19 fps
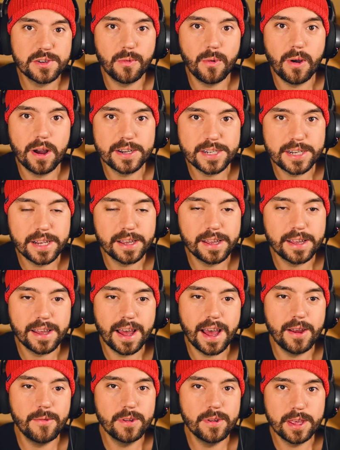watching.
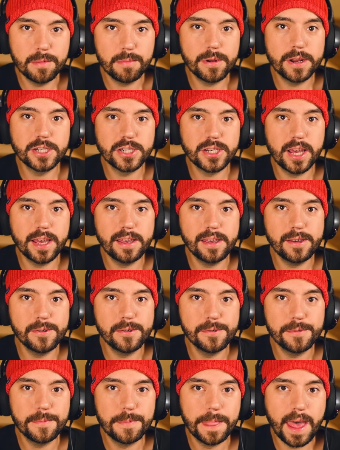I really appreciate
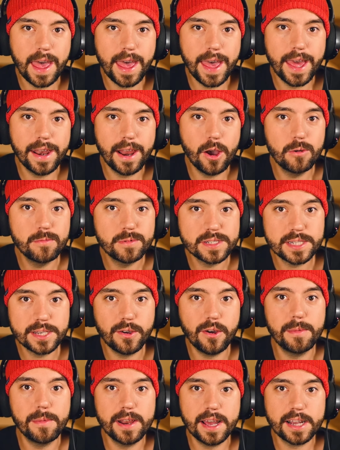you. And I hope to see you
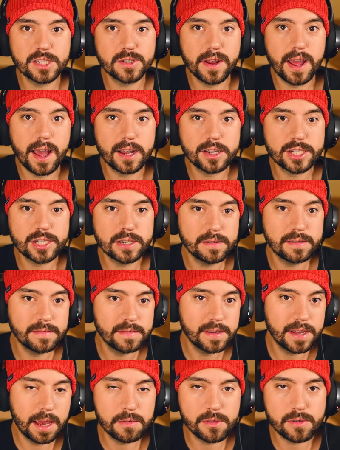on my next reaction.
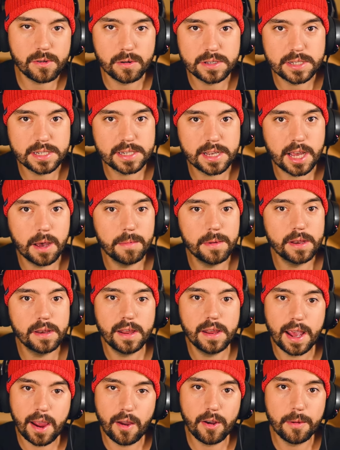Game of Thrones is
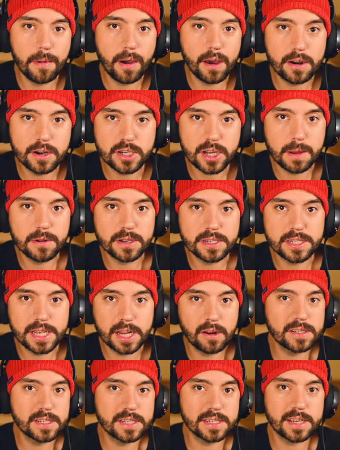coming. Harry Potter Chamber of
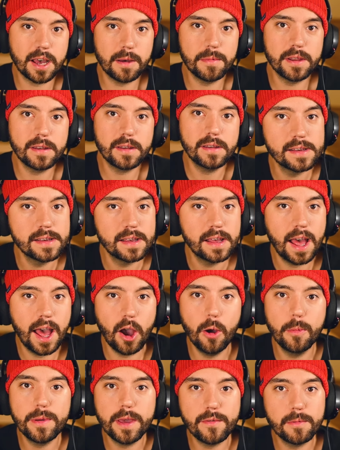Secrets is coming. I
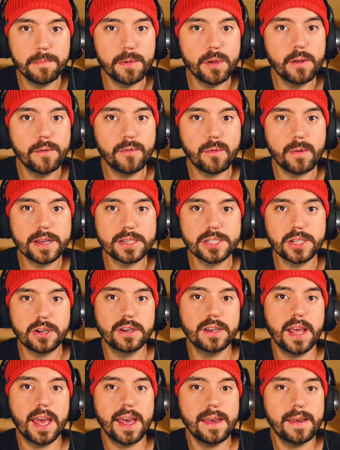hope you have a beautiful rest of your
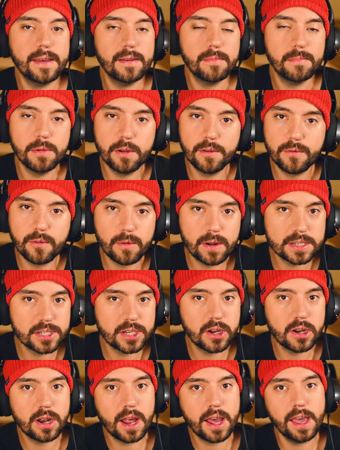day, beautiful rest of
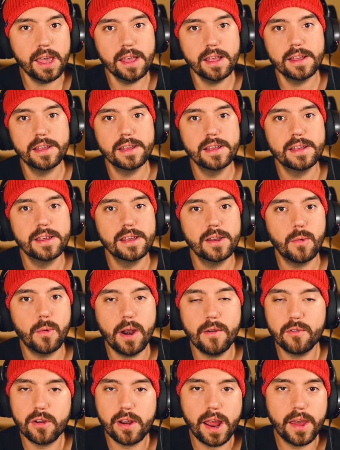your night,
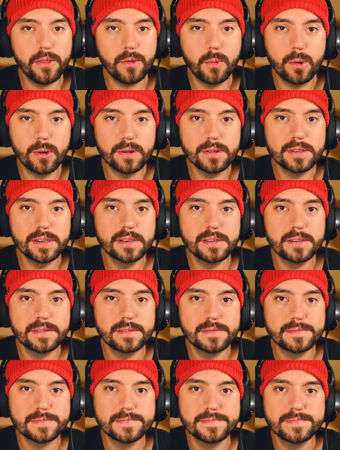wherever you're at in the world.
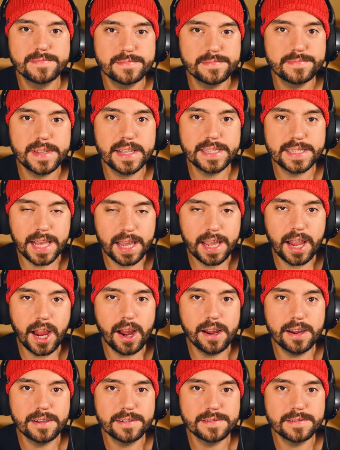Take care.